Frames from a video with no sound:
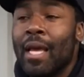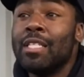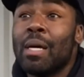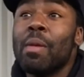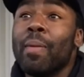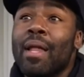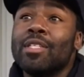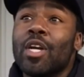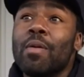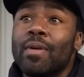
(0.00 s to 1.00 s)
He's going to be playing
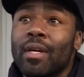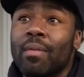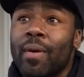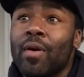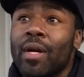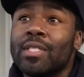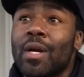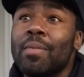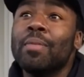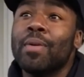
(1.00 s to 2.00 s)
in Serbia, in Belgrade,
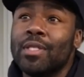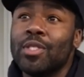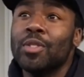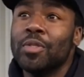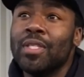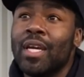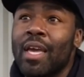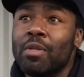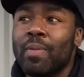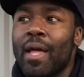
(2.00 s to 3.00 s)
Serbia, pretty soon. Yeah,
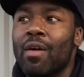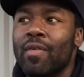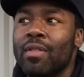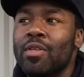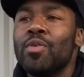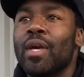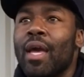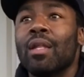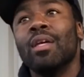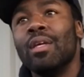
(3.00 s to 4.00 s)
he was playing over in the UK
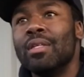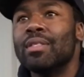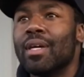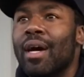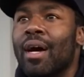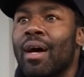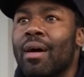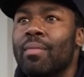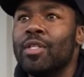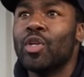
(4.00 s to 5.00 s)
at Leeds.
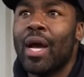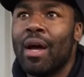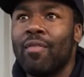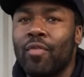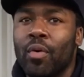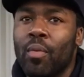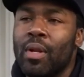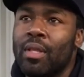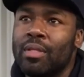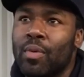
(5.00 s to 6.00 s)
He tried out for
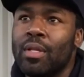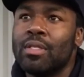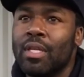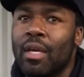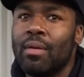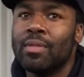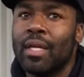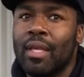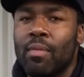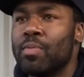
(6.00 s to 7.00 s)
one of the of the teams.
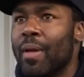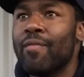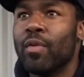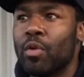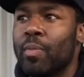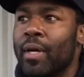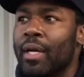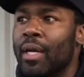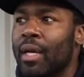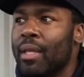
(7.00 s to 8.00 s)
I think he was playing for a little
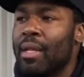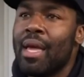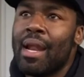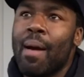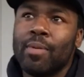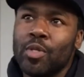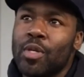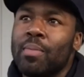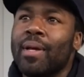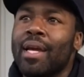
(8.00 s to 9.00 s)
bit, and he had an
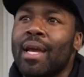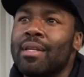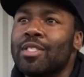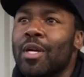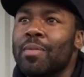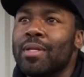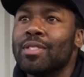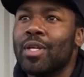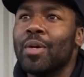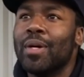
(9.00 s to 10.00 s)
opportunity to play again in Serbia.
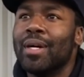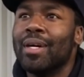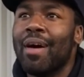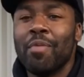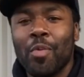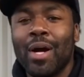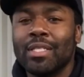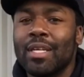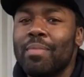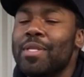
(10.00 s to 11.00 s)
So I've been
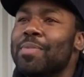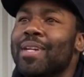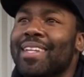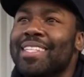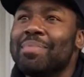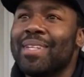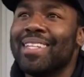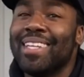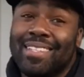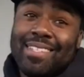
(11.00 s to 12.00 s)
watching him. He's
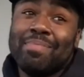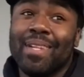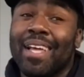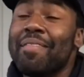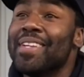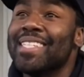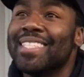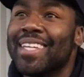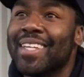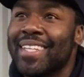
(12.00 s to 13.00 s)
been loving it.
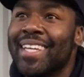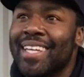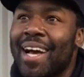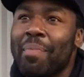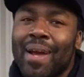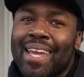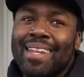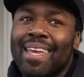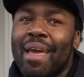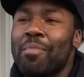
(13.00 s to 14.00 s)
So I'll probably get
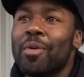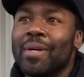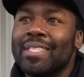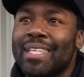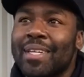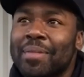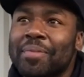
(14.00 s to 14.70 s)
in the game more because of him.